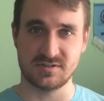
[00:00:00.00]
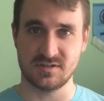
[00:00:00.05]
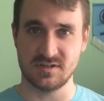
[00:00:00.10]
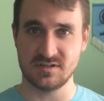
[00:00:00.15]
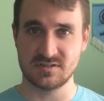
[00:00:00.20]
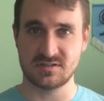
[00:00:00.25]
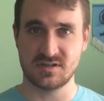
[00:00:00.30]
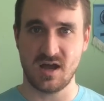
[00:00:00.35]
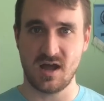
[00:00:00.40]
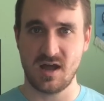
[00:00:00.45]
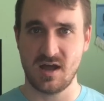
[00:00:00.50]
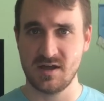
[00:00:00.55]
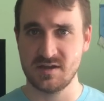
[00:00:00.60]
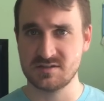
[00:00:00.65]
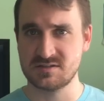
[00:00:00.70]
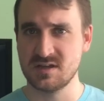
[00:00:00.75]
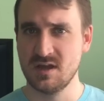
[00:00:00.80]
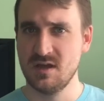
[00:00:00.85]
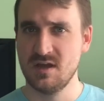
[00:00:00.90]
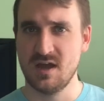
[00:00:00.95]
These
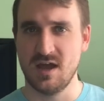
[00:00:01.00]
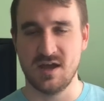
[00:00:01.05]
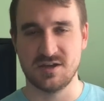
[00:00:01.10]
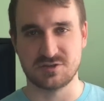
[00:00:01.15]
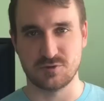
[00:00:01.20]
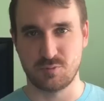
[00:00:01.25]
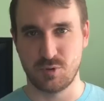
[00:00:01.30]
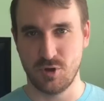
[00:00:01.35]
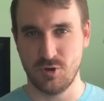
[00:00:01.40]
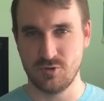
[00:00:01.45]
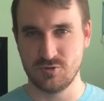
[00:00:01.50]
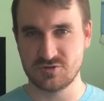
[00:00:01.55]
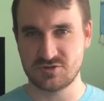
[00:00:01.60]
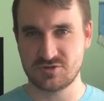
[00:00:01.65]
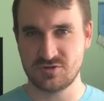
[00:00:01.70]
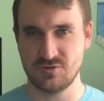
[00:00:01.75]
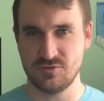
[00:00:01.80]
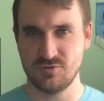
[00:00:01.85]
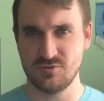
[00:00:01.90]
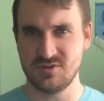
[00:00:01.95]
guys, as opposed
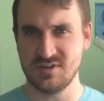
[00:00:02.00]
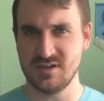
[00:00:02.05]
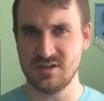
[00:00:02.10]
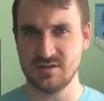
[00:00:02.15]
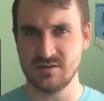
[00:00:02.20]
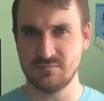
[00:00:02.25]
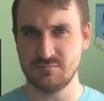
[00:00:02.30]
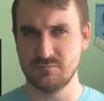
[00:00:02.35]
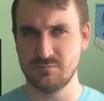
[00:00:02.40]
to the